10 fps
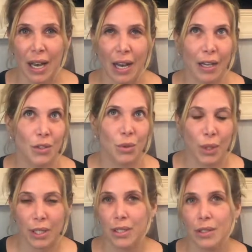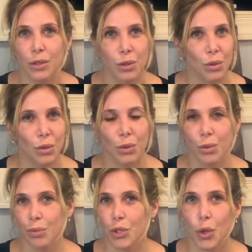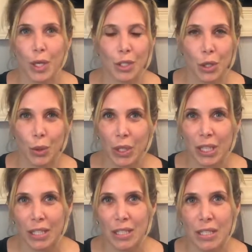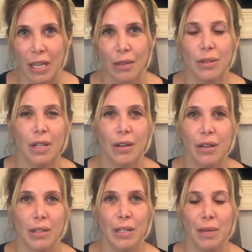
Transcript: uh, joy to Torontonians out there and,